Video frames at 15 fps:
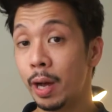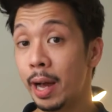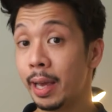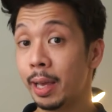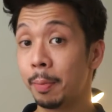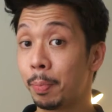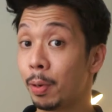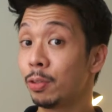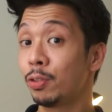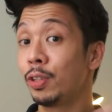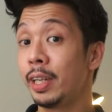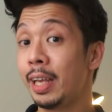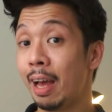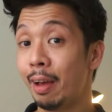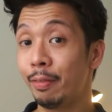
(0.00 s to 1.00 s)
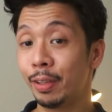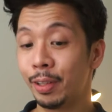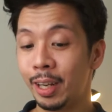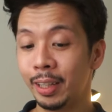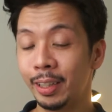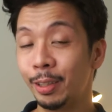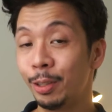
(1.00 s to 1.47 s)
I personally haven't
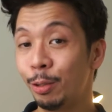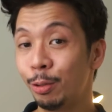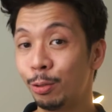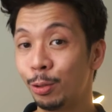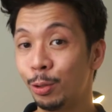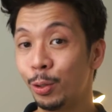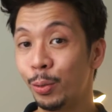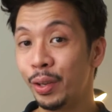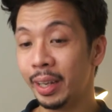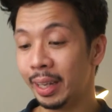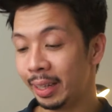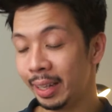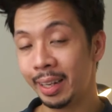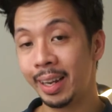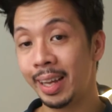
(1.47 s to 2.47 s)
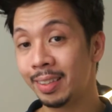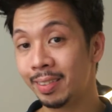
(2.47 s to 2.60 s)
gotten used to doing it, and I